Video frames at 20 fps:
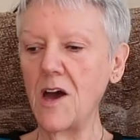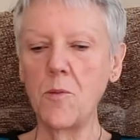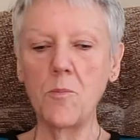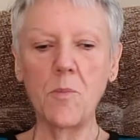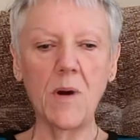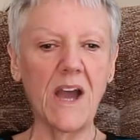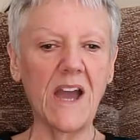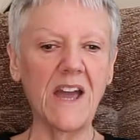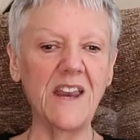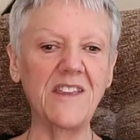
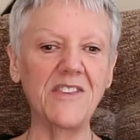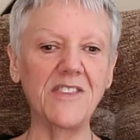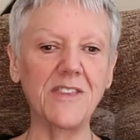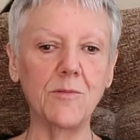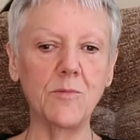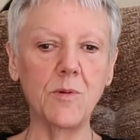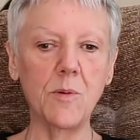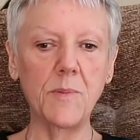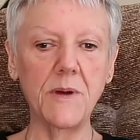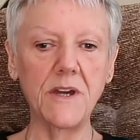But
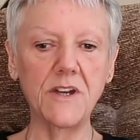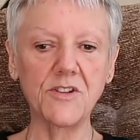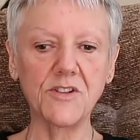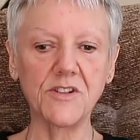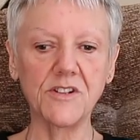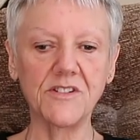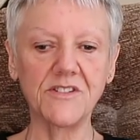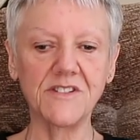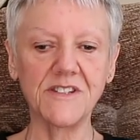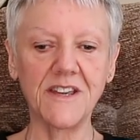anything with
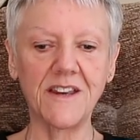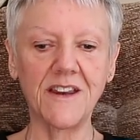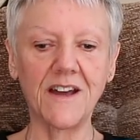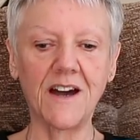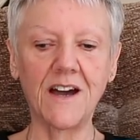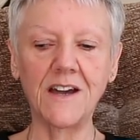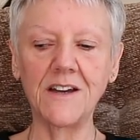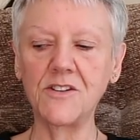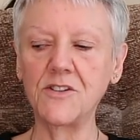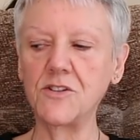beetroot in,
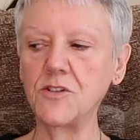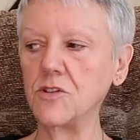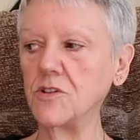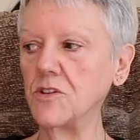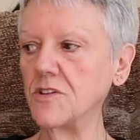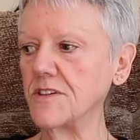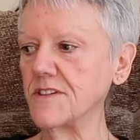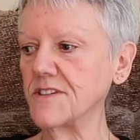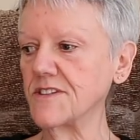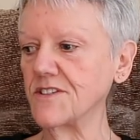I
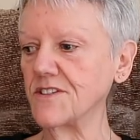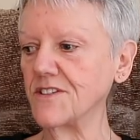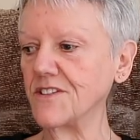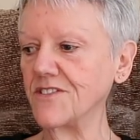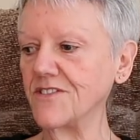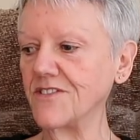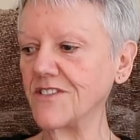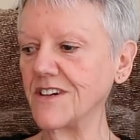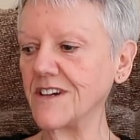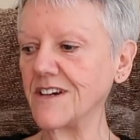adore this stuff.
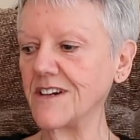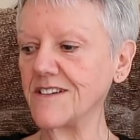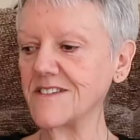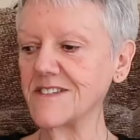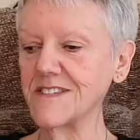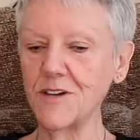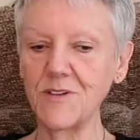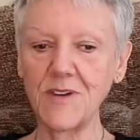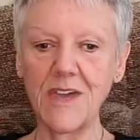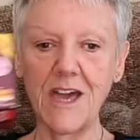So